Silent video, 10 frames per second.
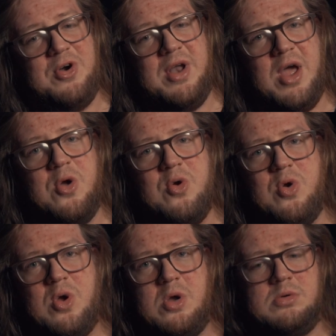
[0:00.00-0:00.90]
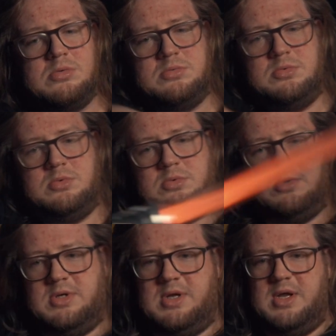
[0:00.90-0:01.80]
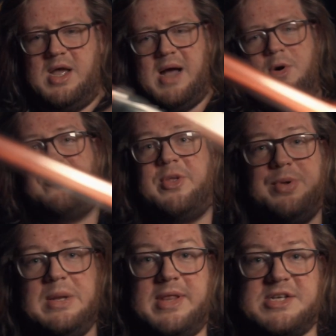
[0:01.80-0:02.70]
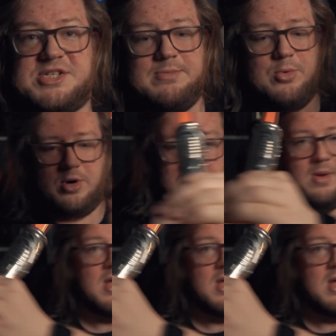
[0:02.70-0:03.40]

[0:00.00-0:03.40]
now, I'm off to play with this some more.